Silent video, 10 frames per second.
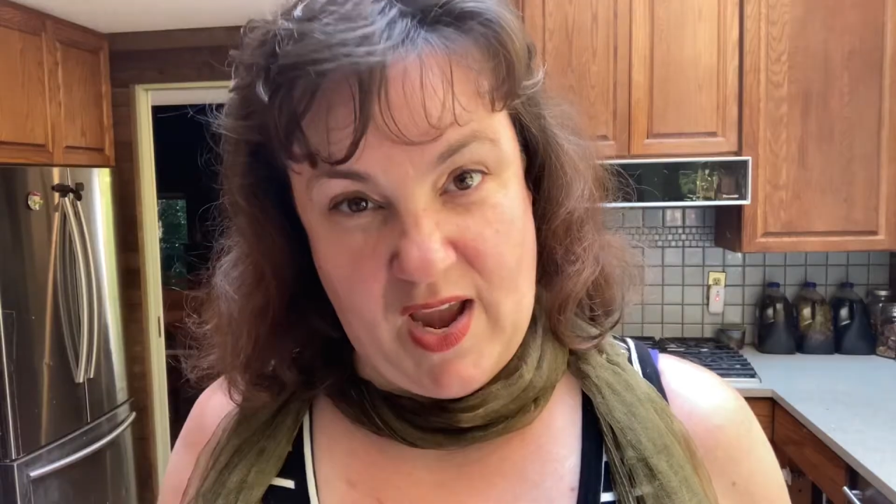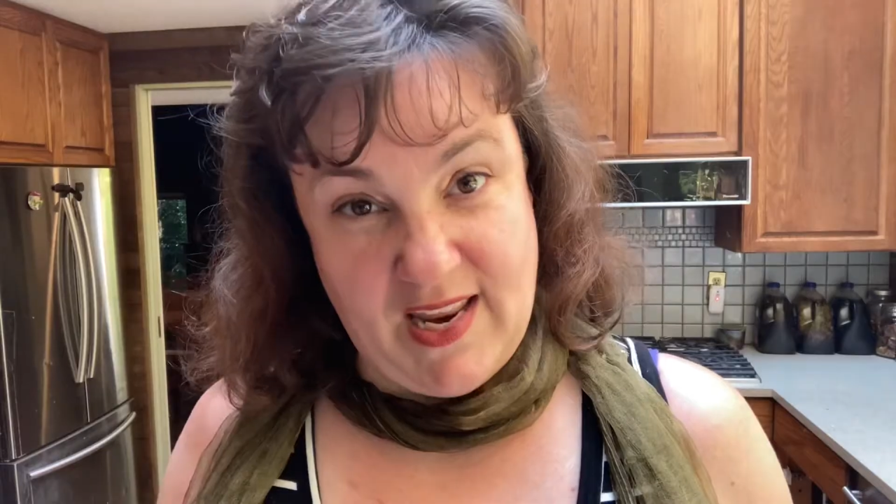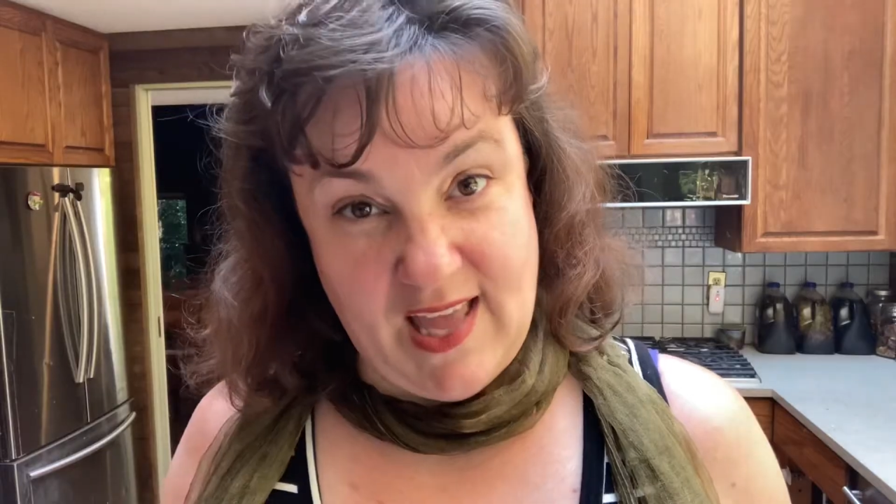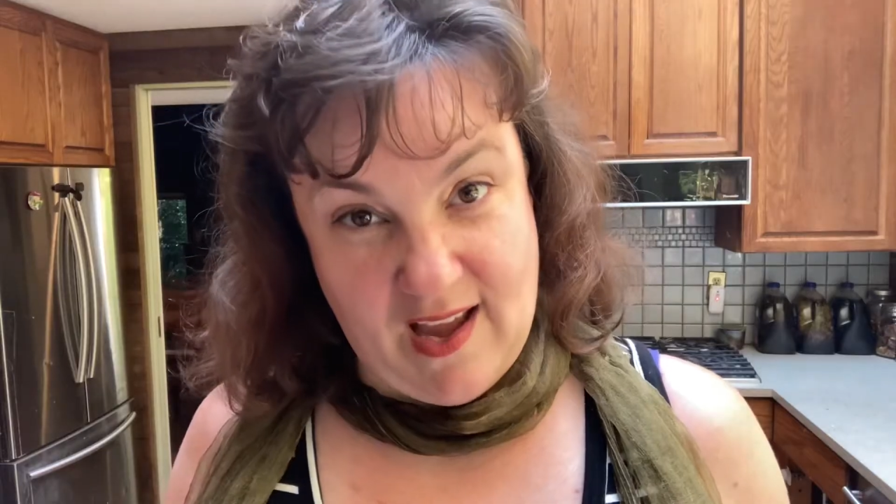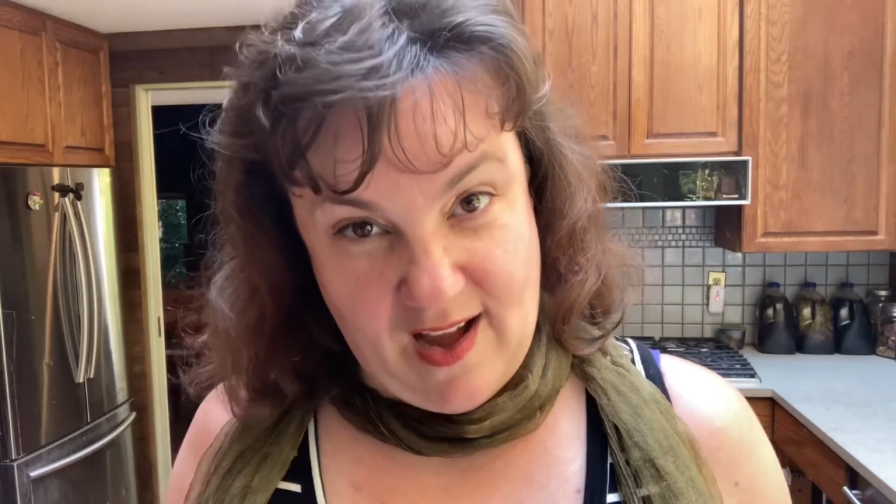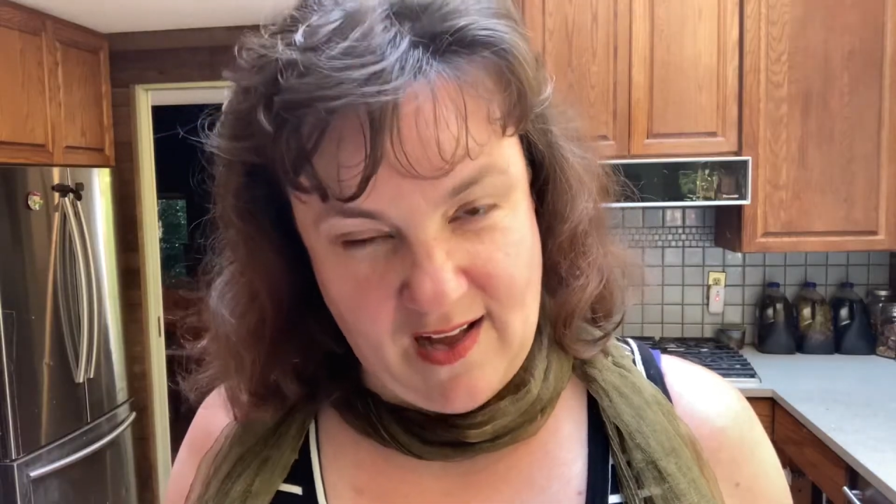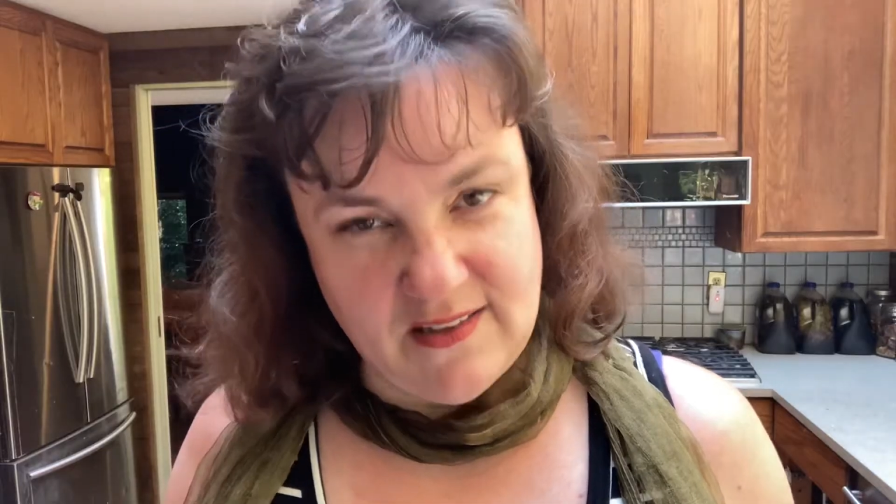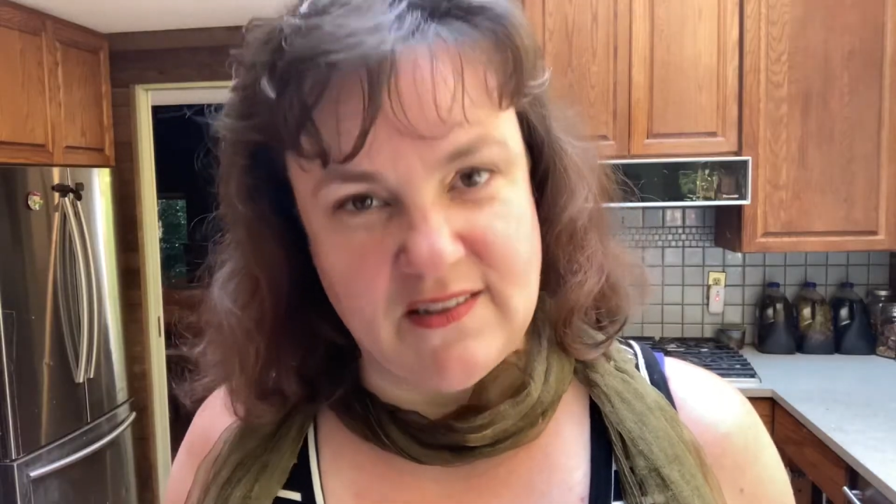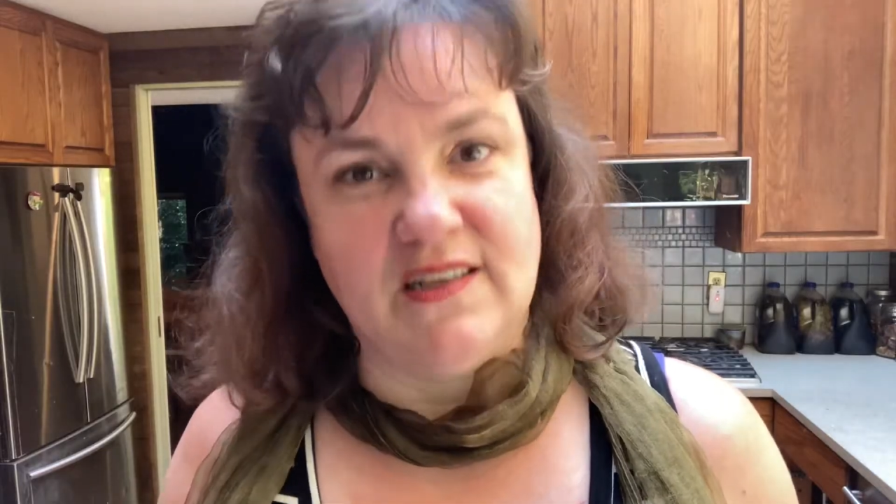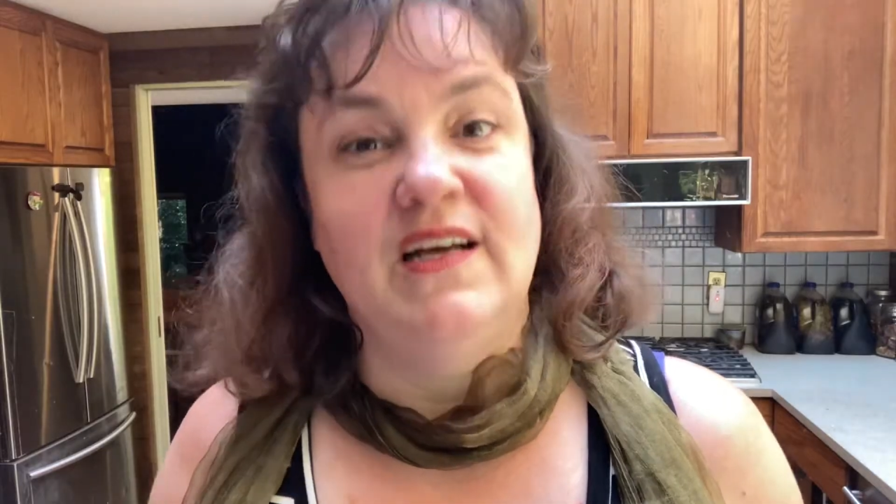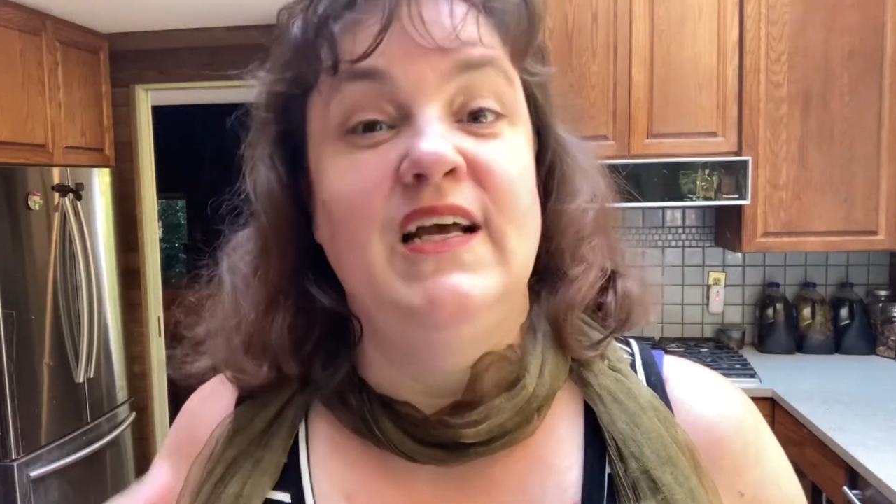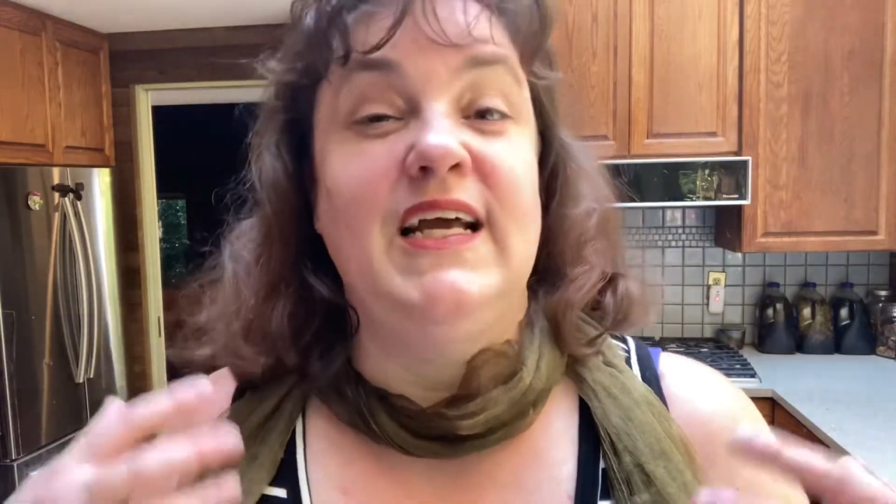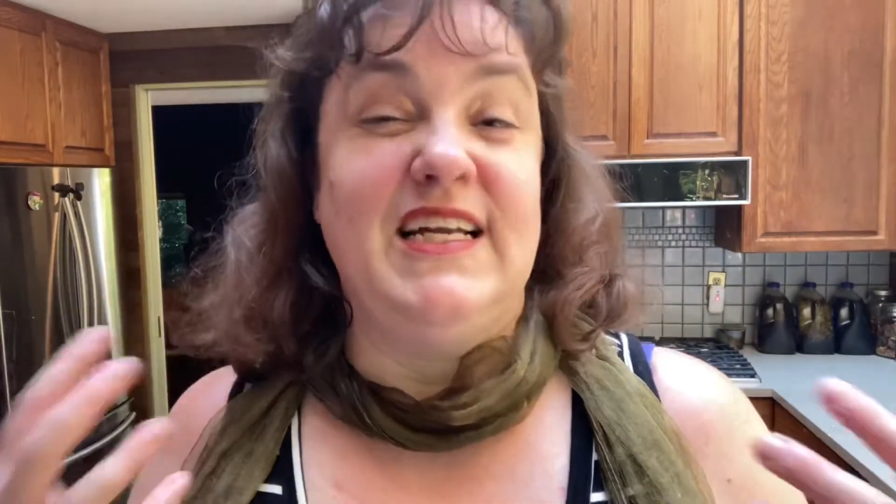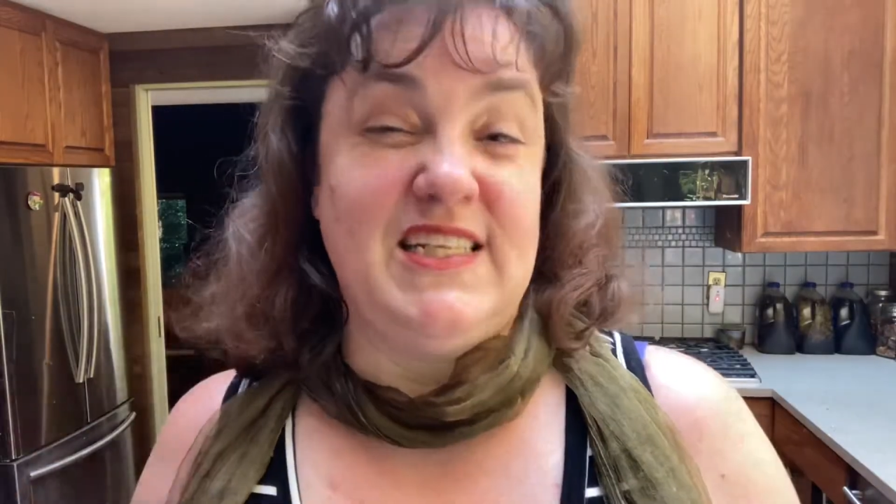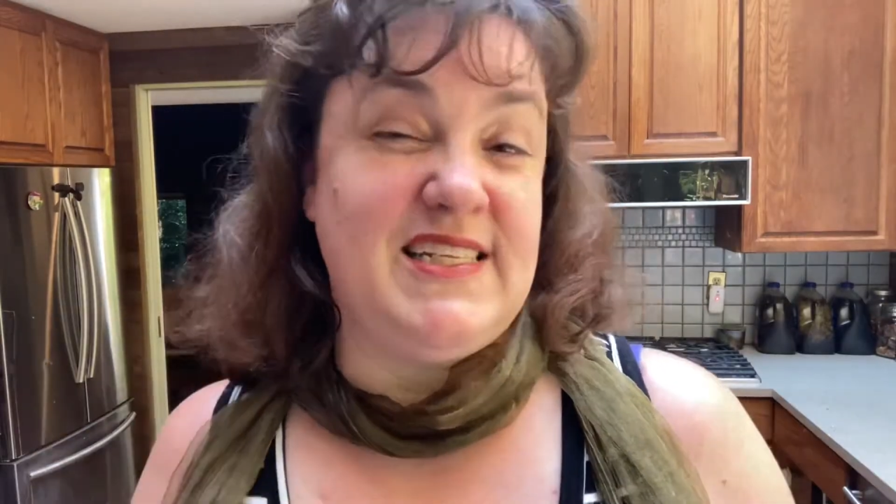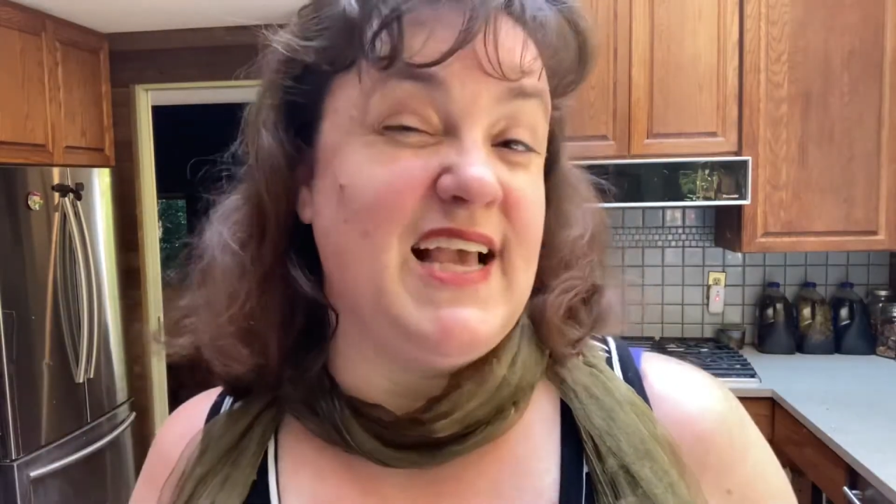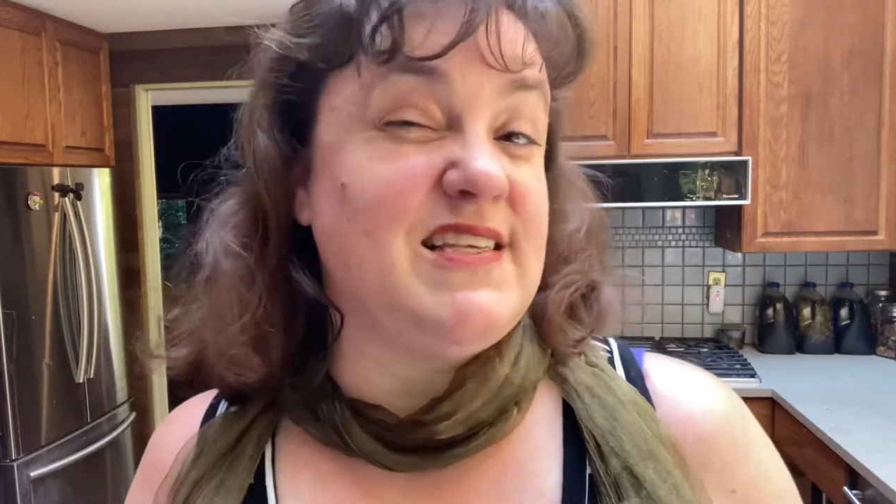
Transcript: get color. It just takes